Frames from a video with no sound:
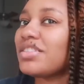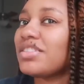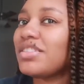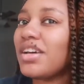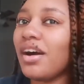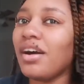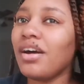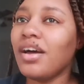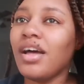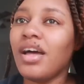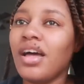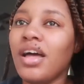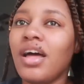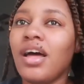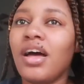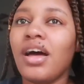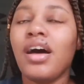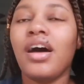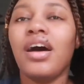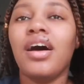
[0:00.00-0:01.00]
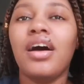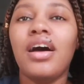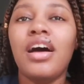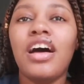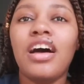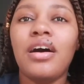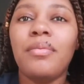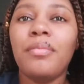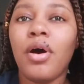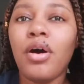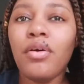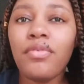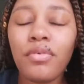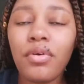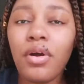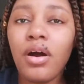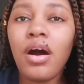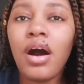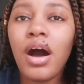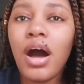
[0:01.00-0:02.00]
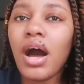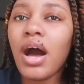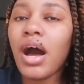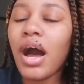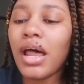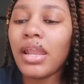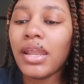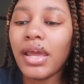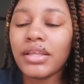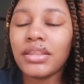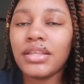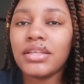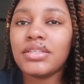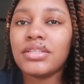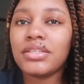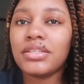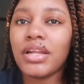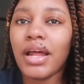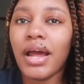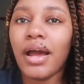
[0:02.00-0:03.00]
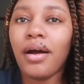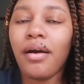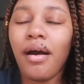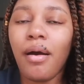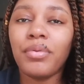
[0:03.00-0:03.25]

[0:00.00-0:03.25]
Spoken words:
So overall, I like this style.